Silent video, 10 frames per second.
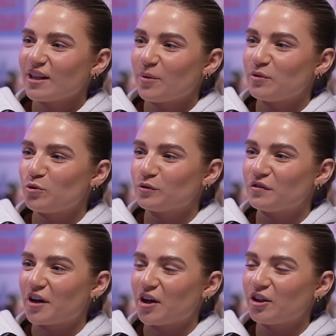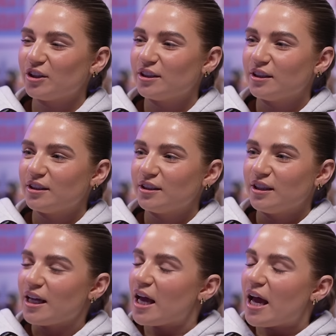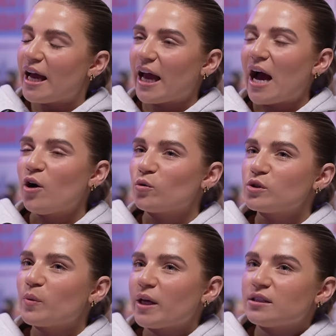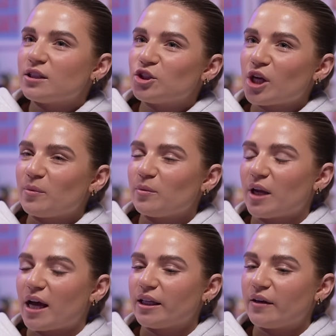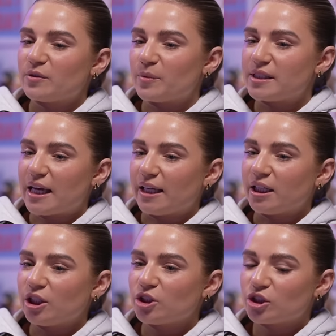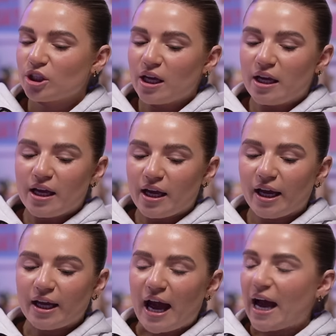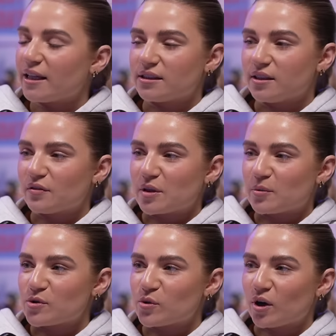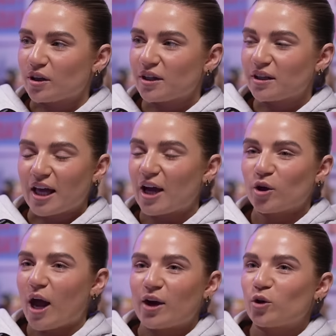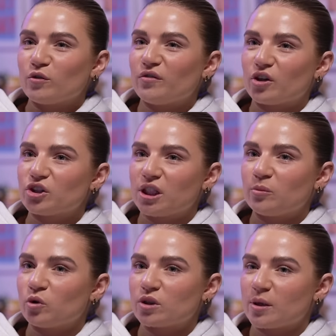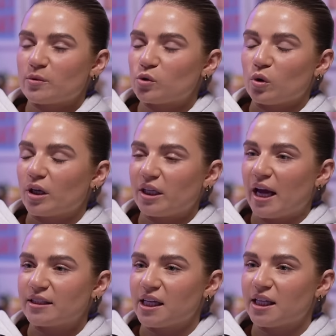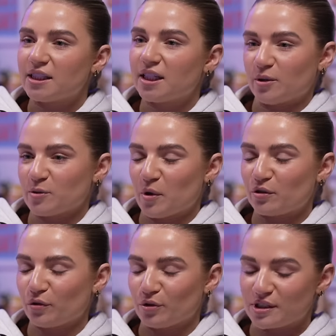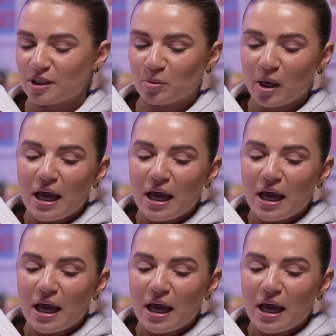a wee rolling fritter. I also went to the chippy when I left about 10-ish. I had to leave because I was so hungry. Like, I couldn't function anymore because I was so hungry. I had a headache and I was about to fall asleep.